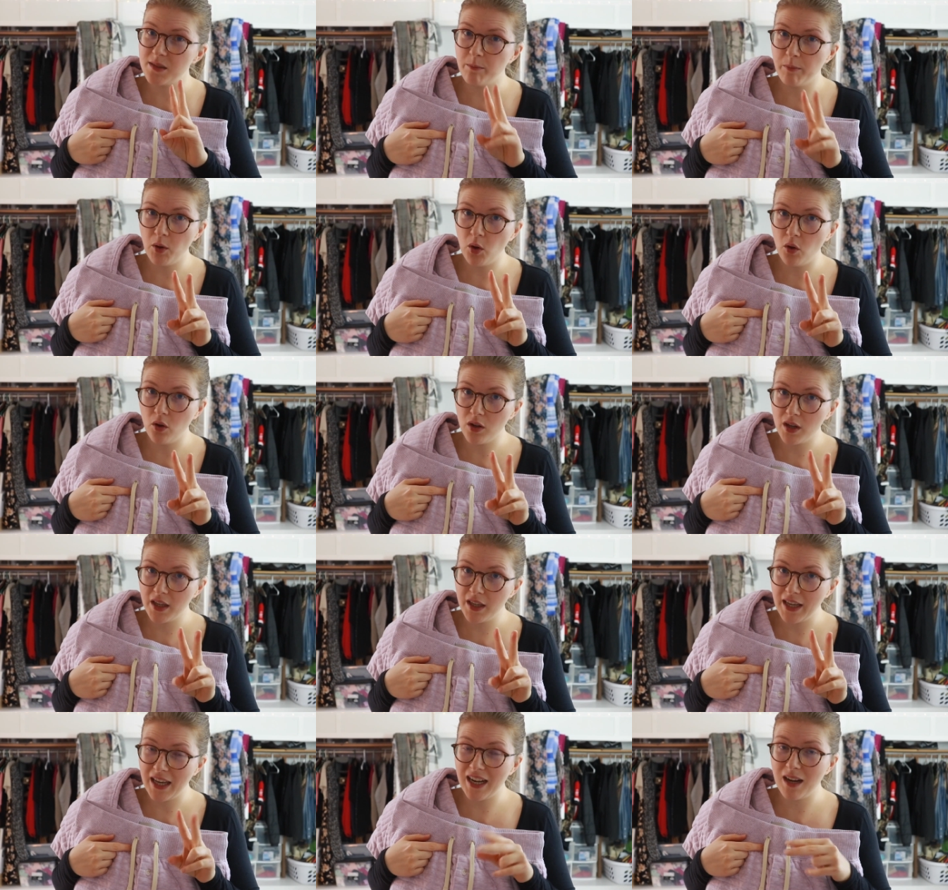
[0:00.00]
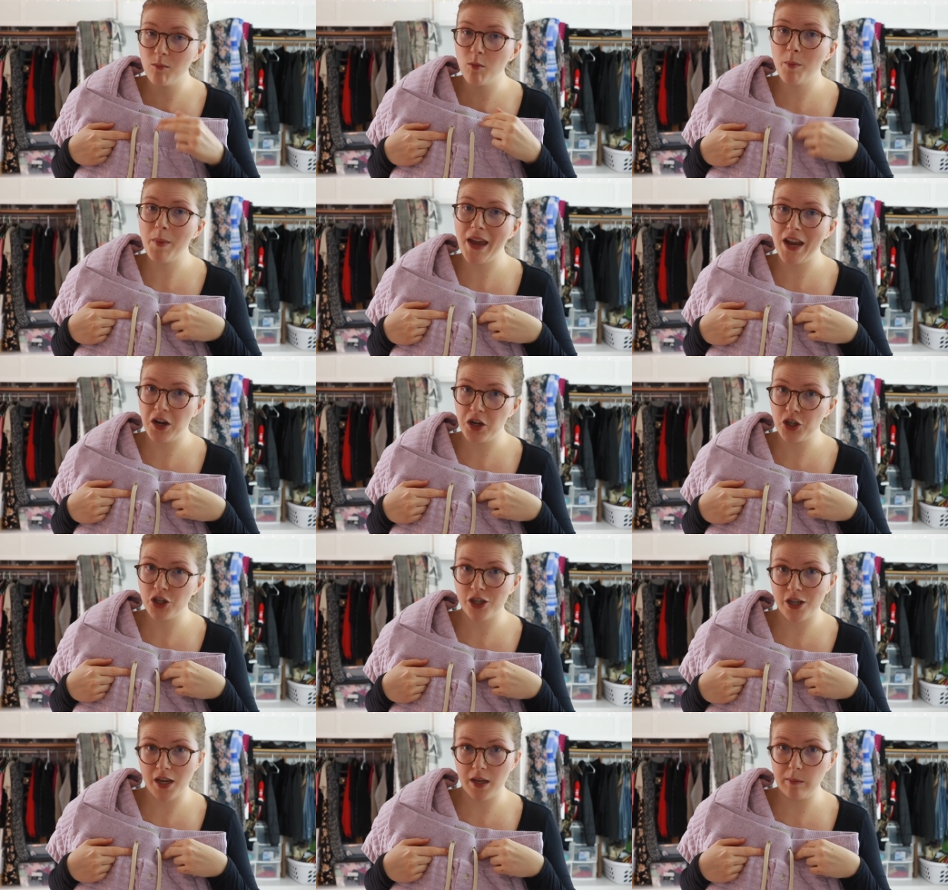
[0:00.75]
bulk, and I'm a
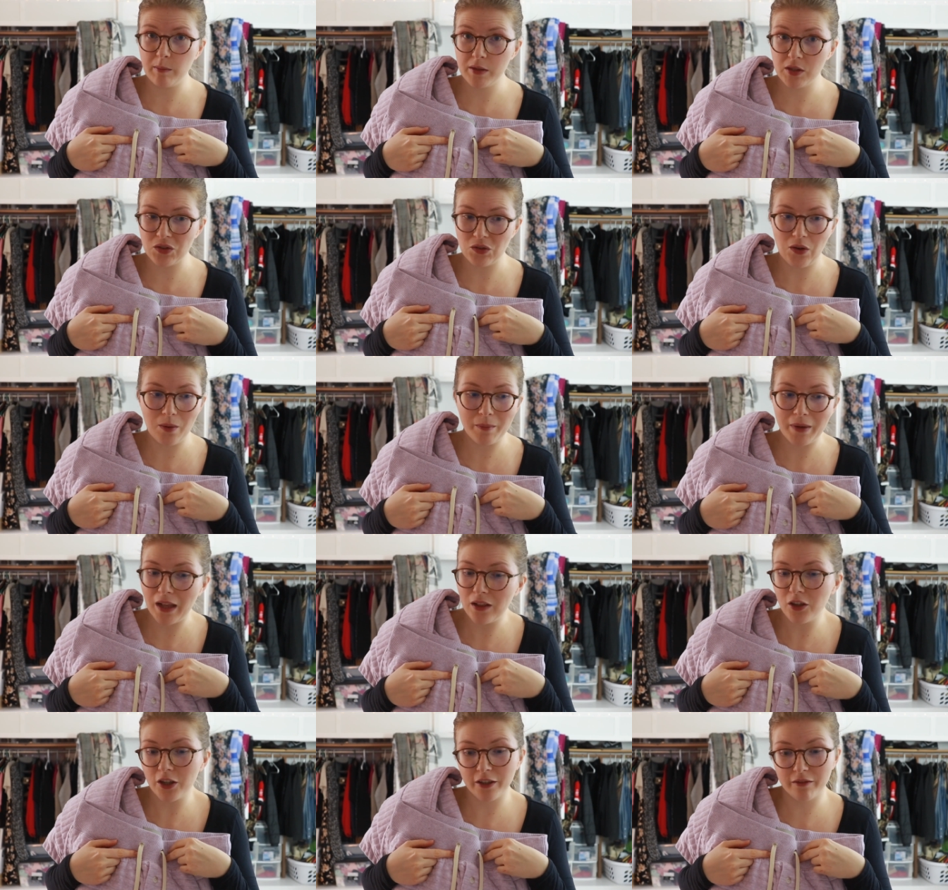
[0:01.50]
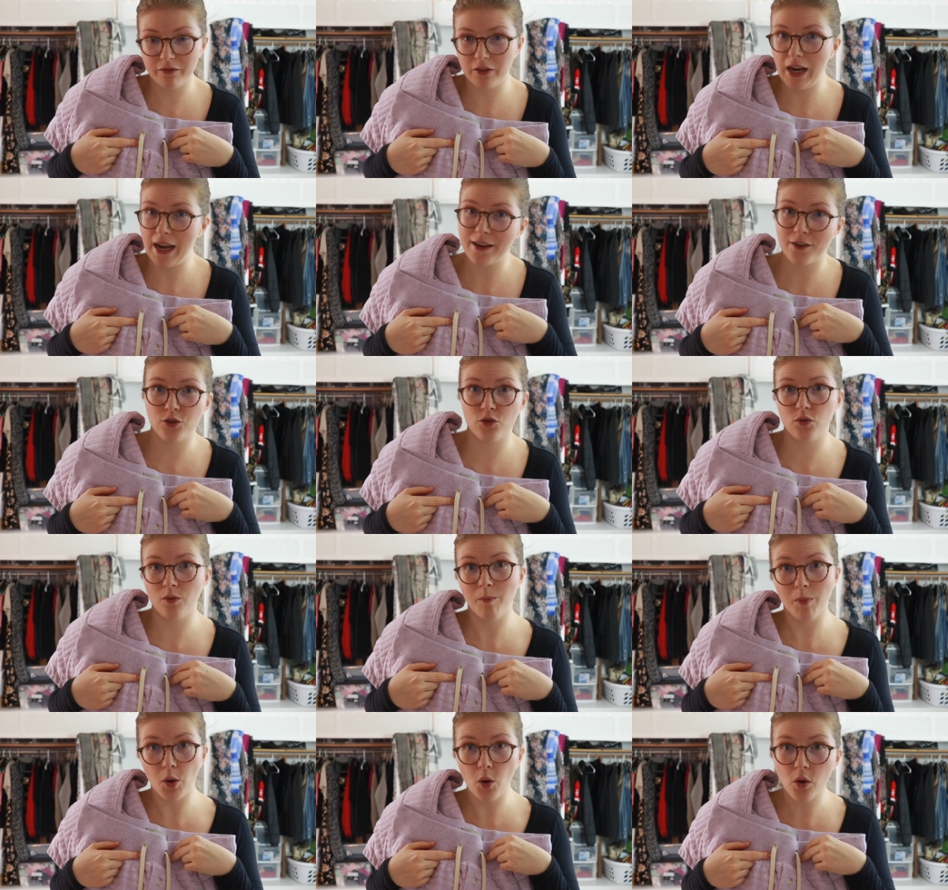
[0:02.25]
pear shape, so I'm not looking for
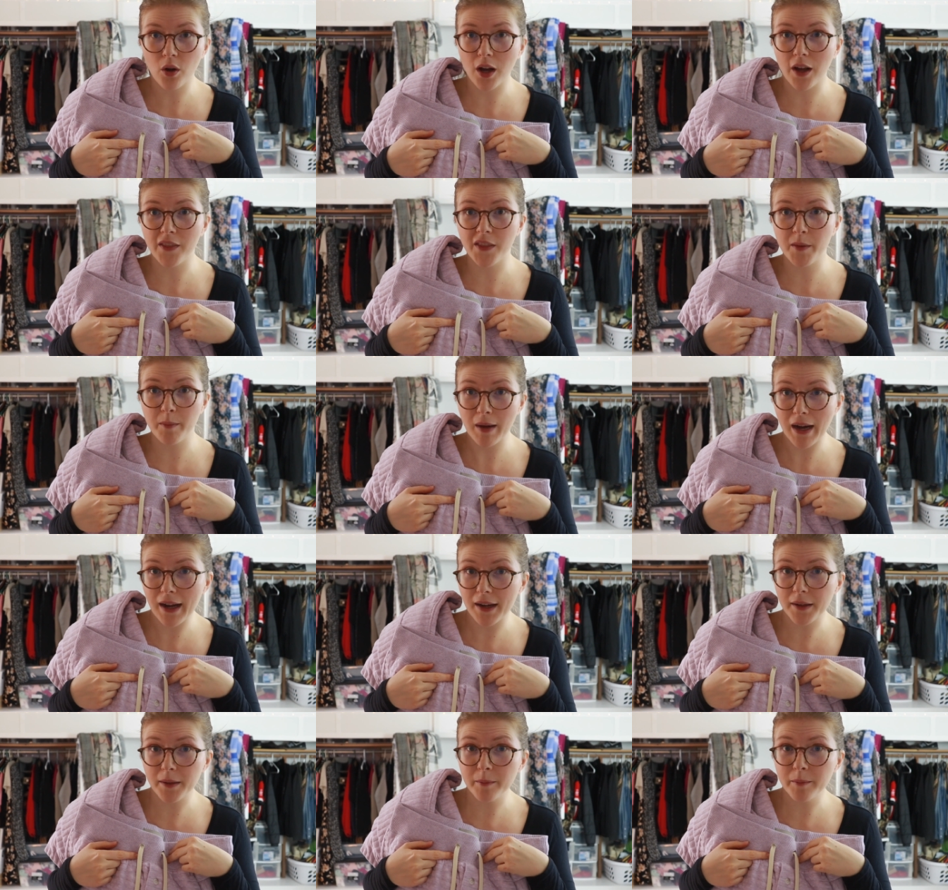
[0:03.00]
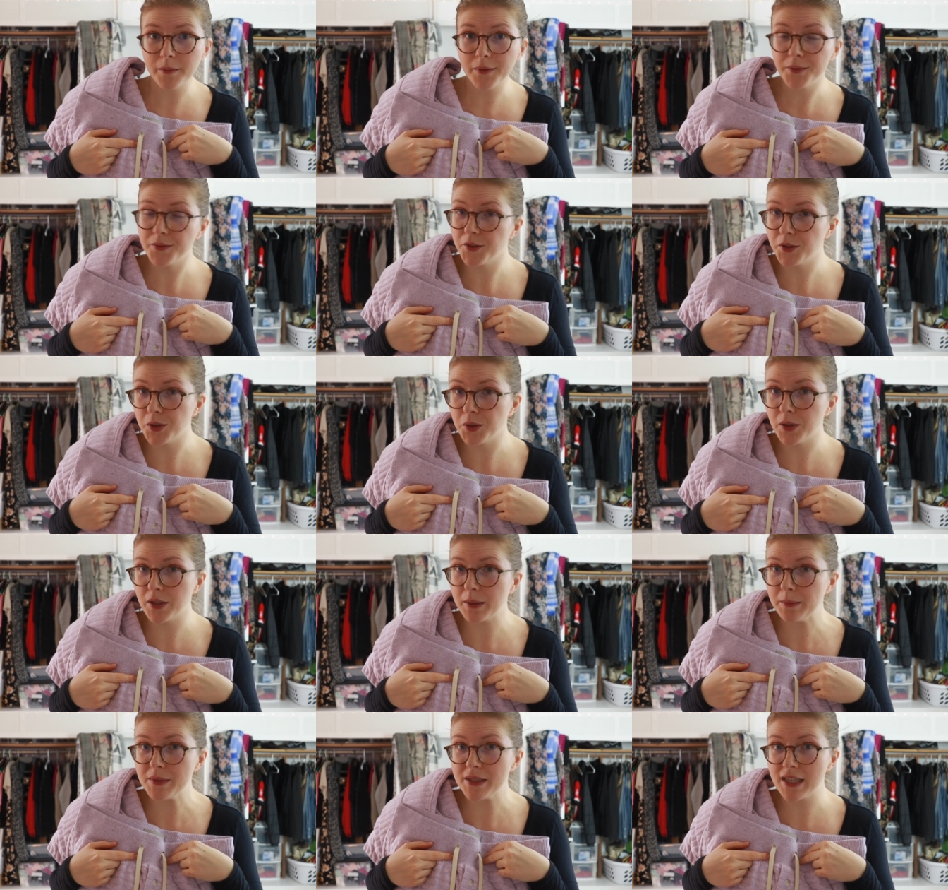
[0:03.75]
extra bulk on the bottom, if you know
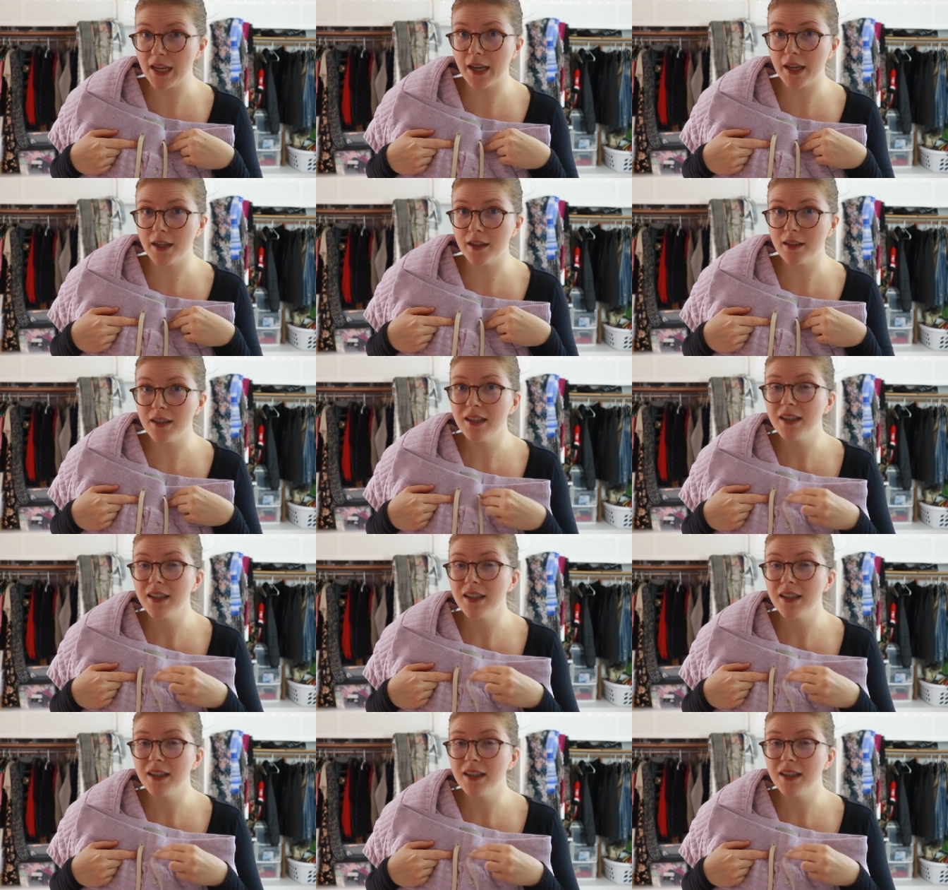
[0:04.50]
what I'm saying.